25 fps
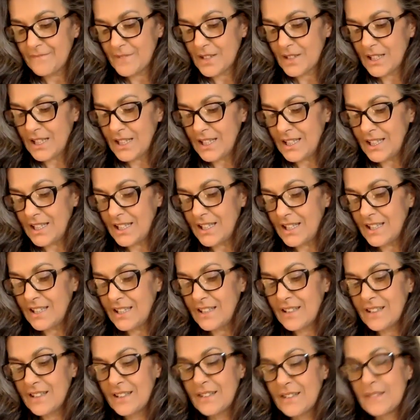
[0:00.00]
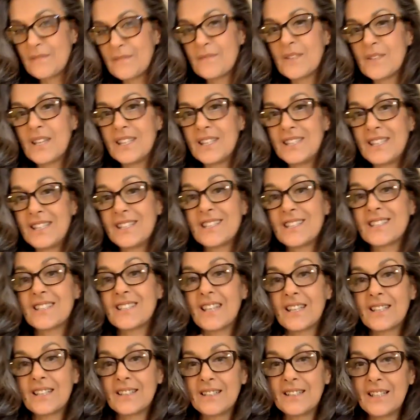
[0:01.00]
Okay. And then the
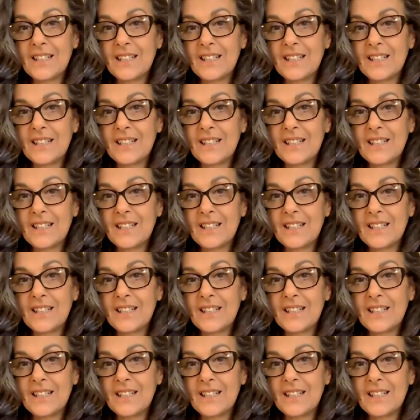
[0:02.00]
second